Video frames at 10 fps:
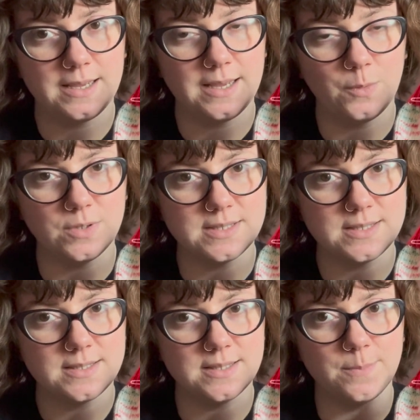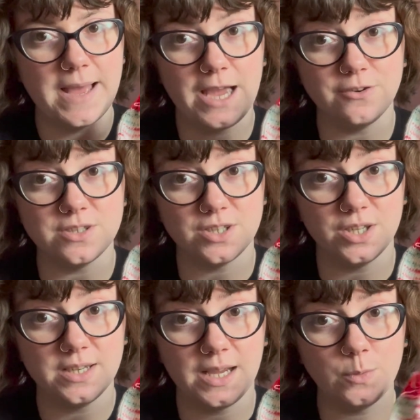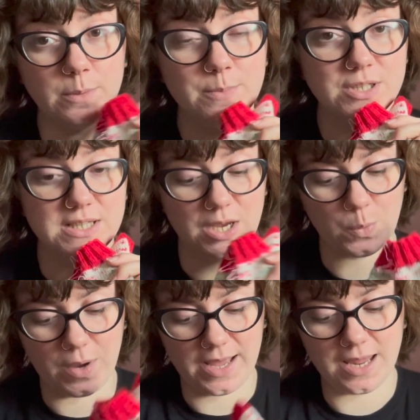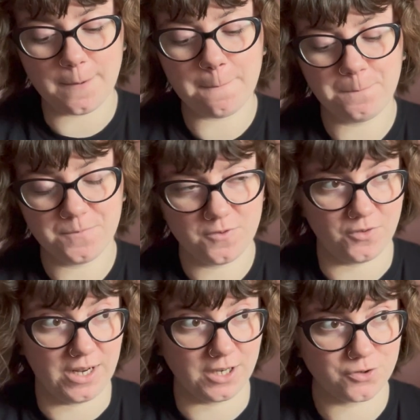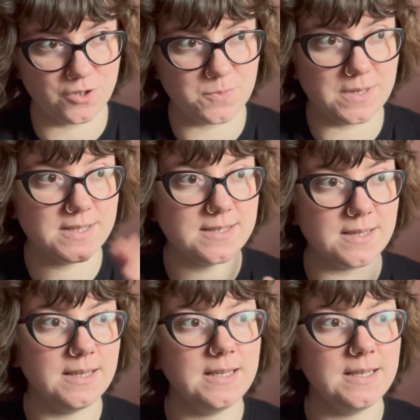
once the pair is done, I will be putting it away for next Christmas.